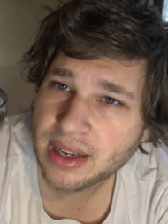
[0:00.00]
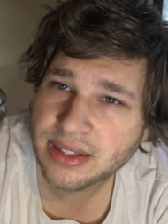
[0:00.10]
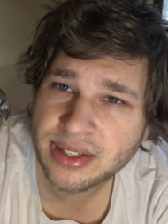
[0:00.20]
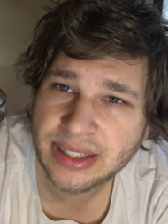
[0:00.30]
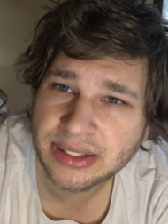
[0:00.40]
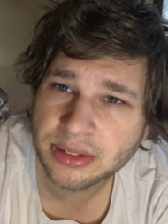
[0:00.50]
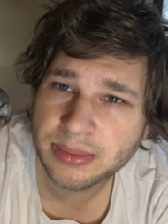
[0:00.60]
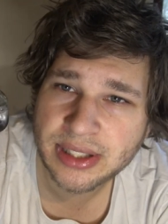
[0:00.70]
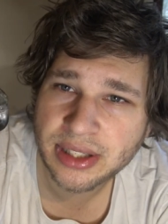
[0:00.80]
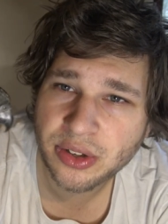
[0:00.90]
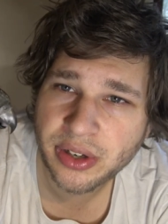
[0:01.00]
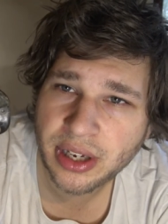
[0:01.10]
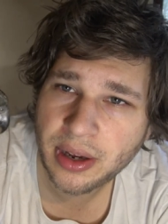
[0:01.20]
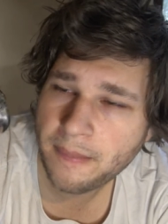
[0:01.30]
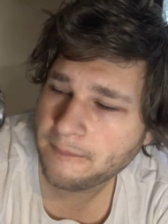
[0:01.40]
It's a little bit
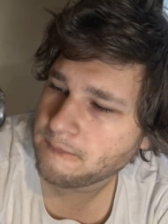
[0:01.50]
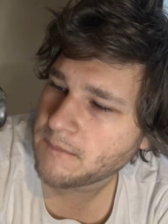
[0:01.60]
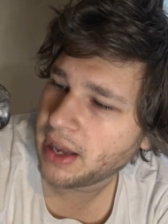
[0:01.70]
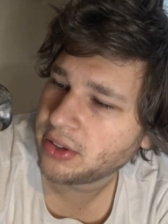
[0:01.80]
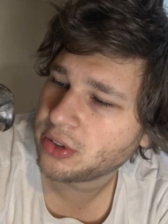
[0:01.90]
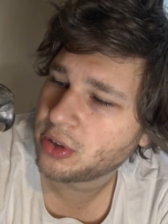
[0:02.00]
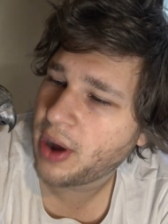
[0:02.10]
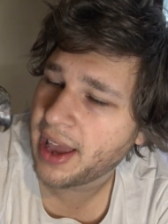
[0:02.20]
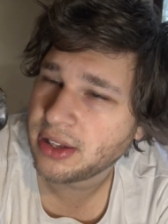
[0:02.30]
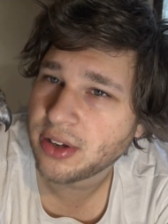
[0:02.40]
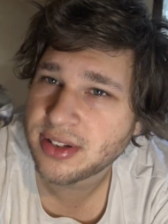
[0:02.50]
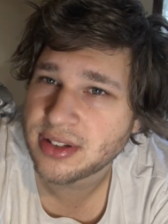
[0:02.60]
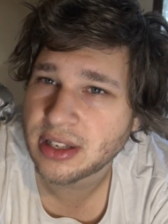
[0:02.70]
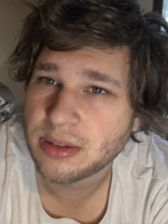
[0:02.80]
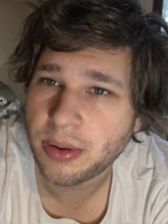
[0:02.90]
annoying. I don't know why he does
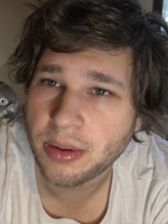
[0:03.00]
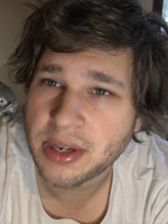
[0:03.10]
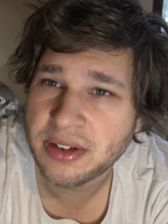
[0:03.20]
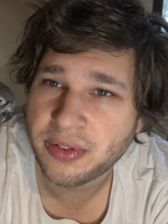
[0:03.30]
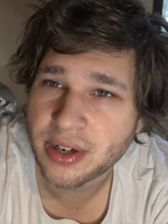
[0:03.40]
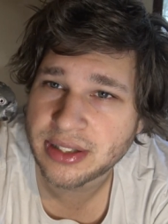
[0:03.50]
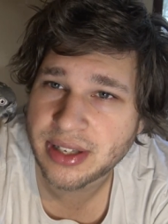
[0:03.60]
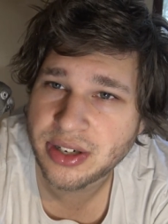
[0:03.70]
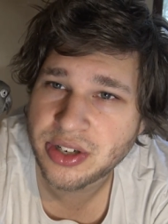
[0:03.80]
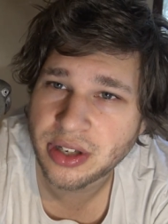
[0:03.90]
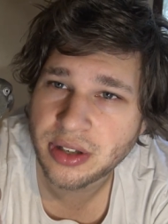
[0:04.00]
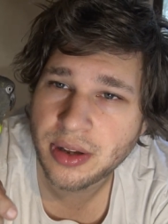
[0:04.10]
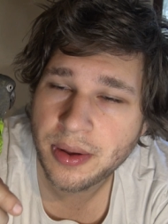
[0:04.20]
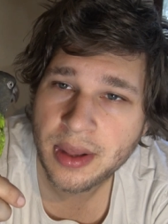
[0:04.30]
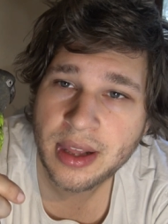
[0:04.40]
that, probably for attention.
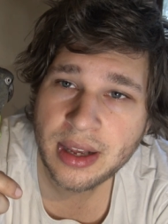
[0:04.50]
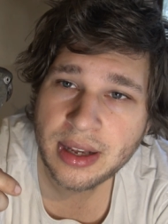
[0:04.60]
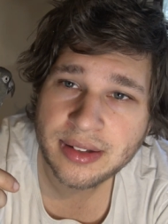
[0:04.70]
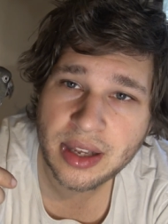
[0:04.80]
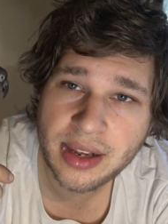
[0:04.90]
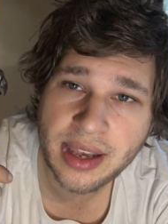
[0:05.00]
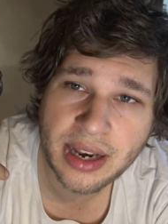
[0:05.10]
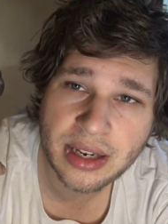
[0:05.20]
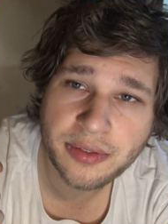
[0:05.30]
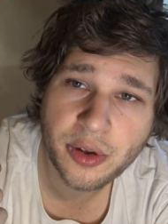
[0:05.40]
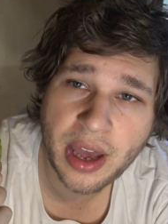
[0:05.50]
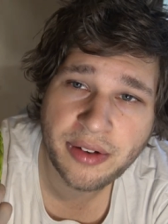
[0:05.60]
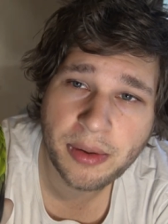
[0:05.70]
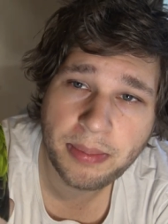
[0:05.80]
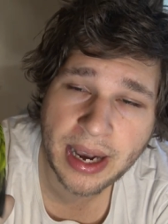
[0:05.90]
Then again, if you
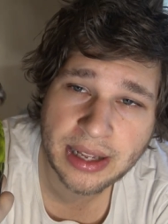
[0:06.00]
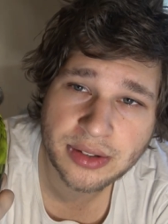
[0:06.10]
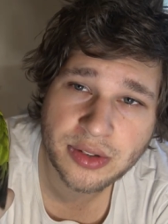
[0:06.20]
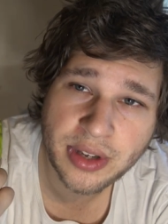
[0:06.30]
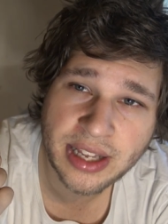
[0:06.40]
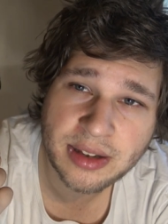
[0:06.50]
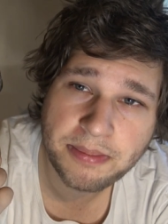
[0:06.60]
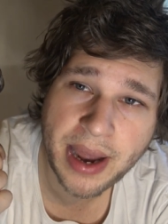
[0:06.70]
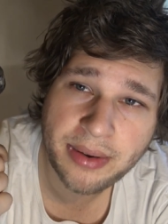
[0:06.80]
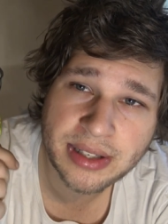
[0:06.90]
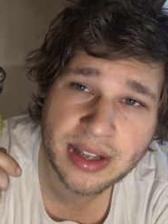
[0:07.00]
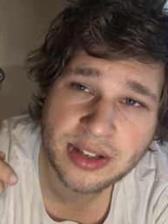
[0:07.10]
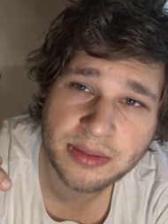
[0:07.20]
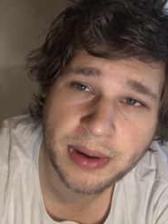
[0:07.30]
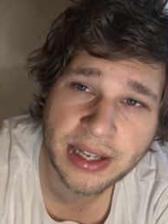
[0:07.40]
ever plan to get a parrot
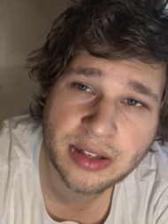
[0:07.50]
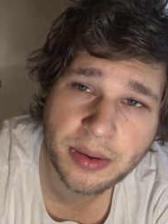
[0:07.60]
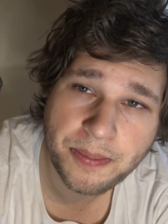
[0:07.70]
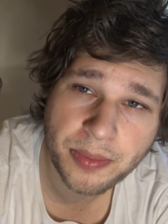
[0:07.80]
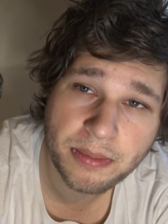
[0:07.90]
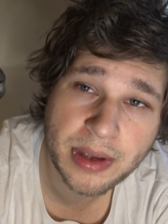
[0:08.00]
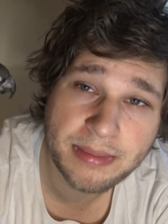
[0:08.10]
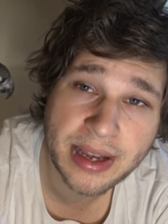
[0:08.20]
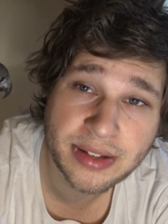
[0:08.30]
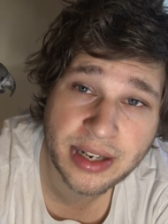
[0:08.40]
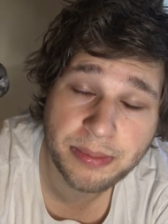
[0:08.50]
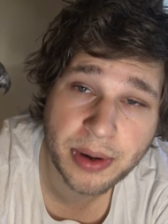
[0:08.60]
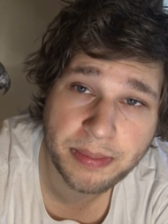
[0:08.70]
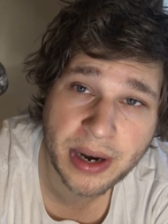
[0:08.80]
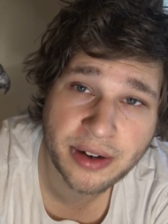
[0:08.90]
as a pet, be mentally
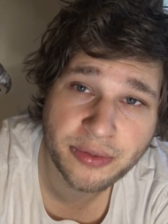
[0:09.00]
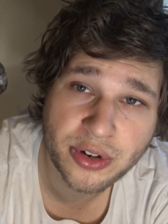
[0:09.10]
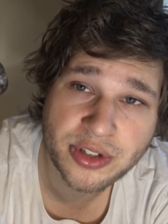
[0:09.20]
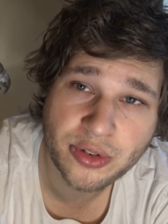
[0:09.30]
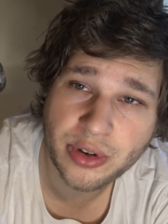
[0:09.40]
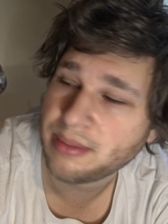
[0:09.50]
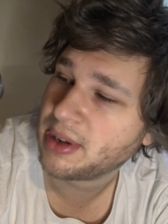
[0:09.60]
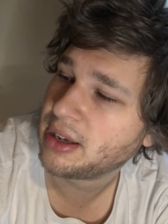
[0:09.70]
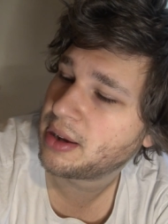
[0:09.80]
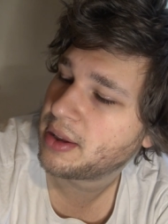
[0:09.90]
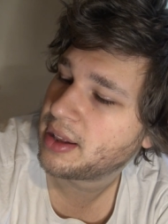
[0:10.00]
prepared for screaming.